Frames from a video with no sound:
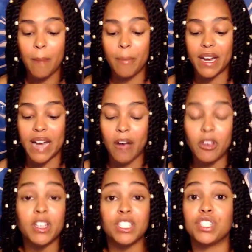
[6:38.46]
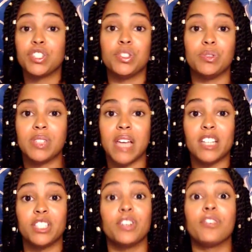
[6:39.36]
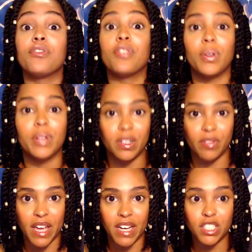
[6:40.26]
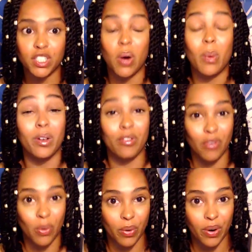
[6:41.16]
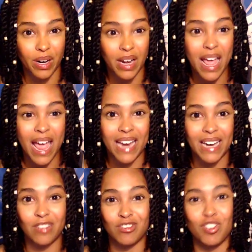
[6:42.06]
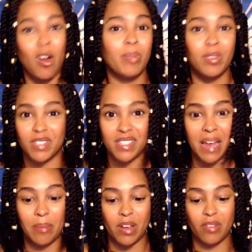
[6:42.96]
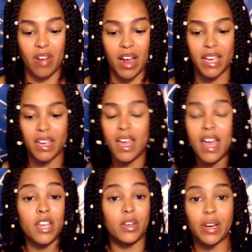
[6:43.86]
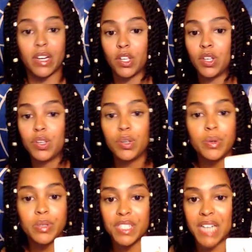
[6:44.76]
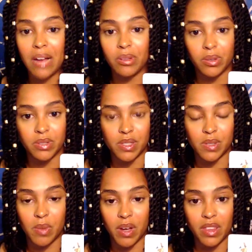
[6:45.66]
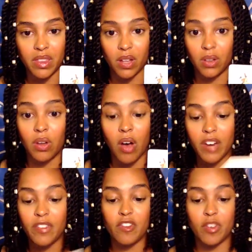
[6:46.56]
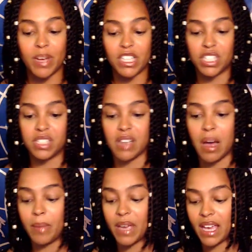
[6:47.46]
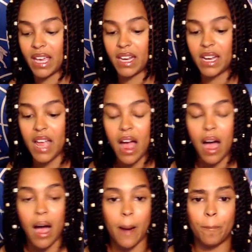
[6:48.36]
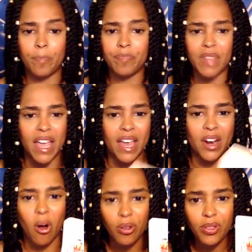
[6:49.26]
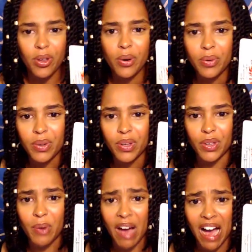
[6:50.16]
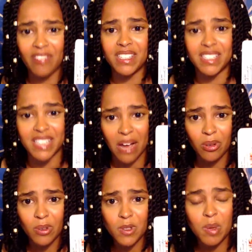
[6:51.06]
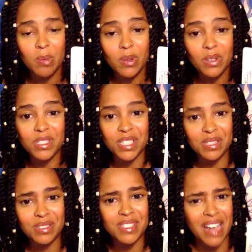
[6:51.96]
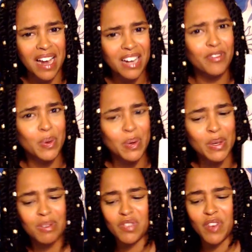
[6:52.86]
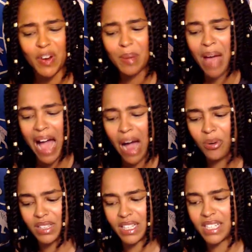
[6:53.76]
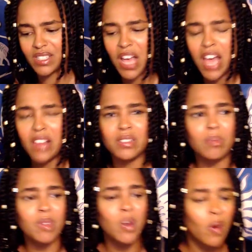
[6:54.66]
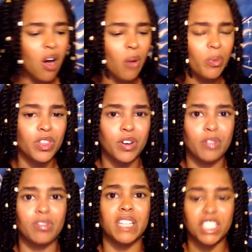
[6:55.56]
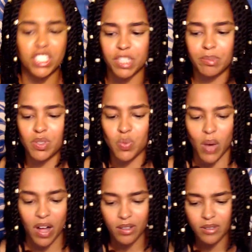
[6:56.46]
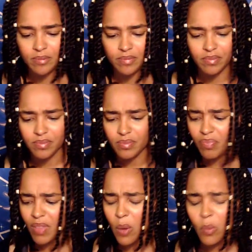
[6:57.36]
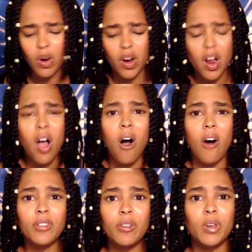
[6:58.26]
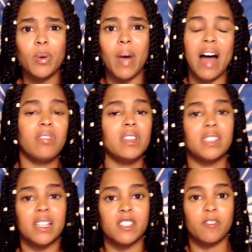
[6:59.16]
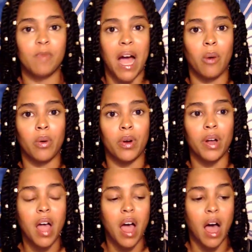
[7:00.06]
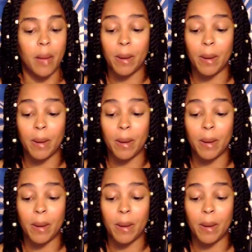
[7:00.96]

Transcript: But now you can just use that to your full advantage going forward and drop the resentment, right? You're getting huge downloads this month. A lot of information is coming in. And although you have these downloads, people are still kind of viewing you as very powerless. There's something going on with your relationship as well, where although you have this sense of power and